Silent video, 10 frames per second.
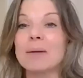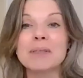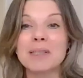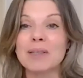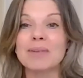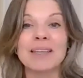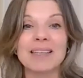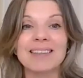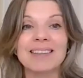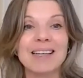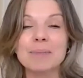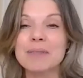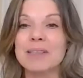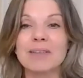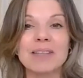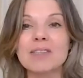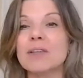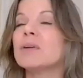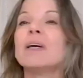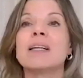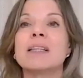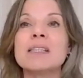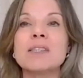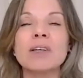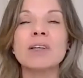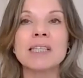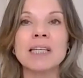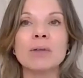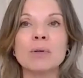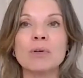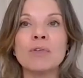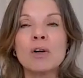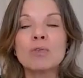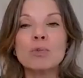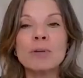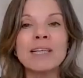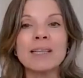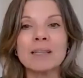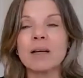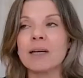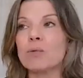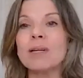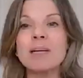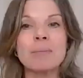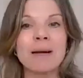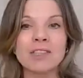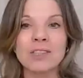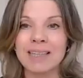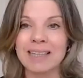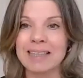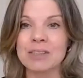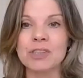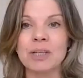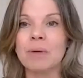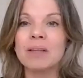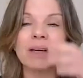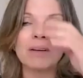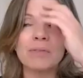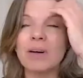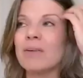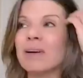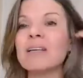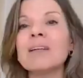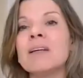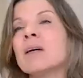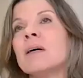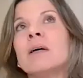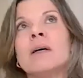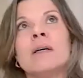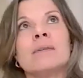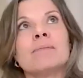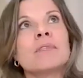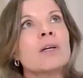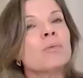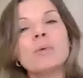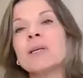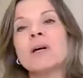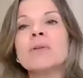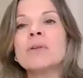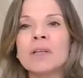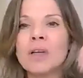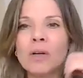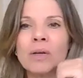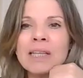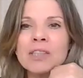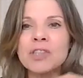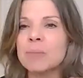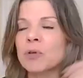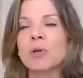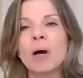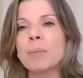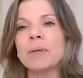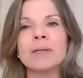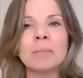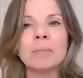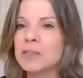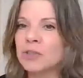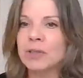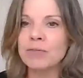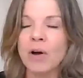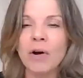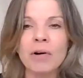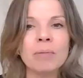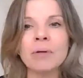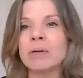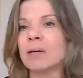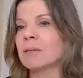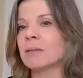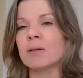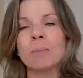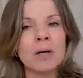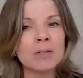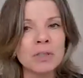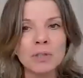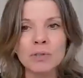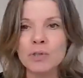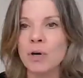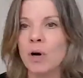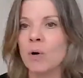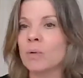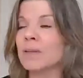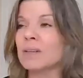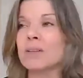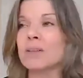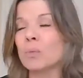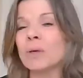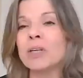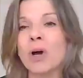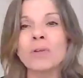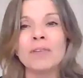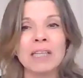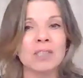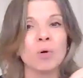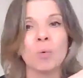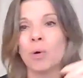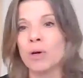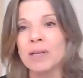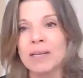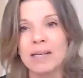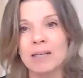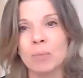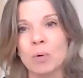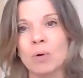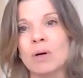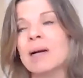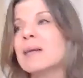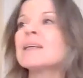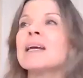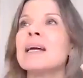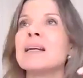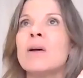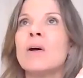absolutely. Absolutely. And so this idea of reimagining leadership, I reckon, so we know that, leadership grew up in a military environment and command and control, and we know that that's not working anymore. And yet,